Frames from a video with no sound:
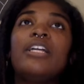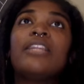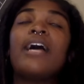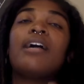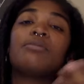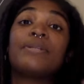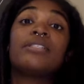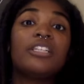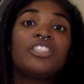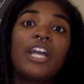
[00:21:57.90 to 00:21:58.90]
that I was going
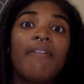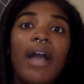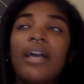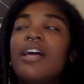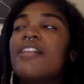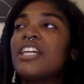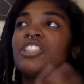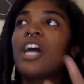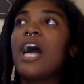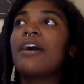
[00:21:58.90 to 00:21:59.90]
to say Chi-Raq that
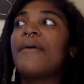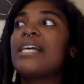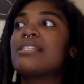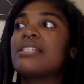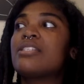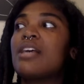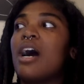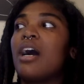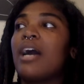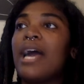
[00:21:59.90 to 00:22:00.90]
Chicago has this
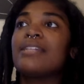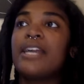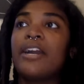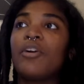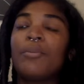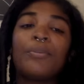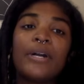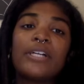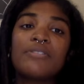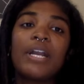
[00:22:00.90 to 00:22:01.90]
kind of terrible
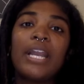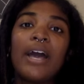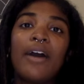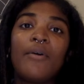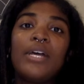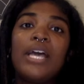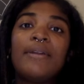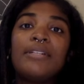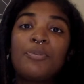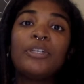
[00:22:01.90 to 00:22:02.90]
press right now
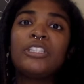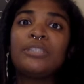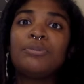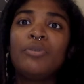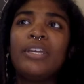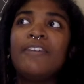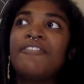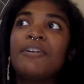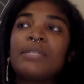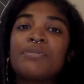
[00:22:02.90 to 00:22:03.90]
to push his movie. He
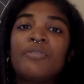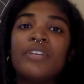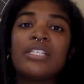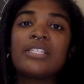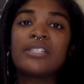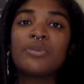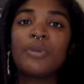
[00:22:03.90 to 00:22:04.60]
filmed this movie in six